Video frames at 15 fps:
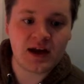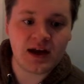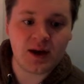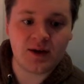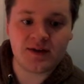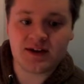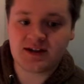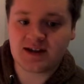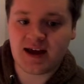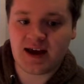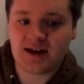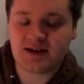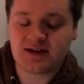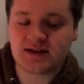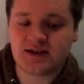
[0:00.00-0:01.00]
Now in this
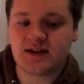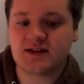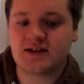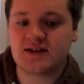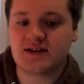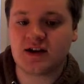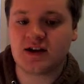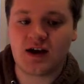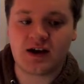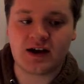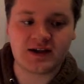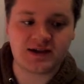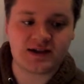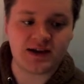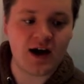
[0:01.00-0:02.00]
case, this song
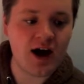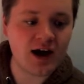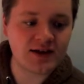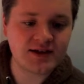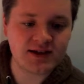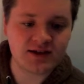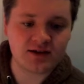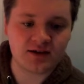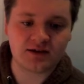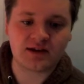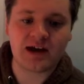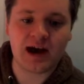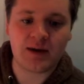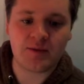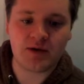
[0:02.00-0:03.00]
is not in our
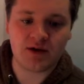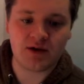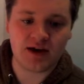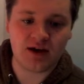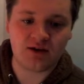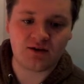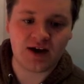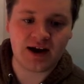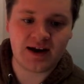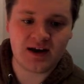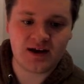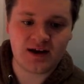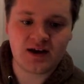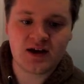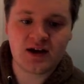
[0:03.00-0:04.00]
library already,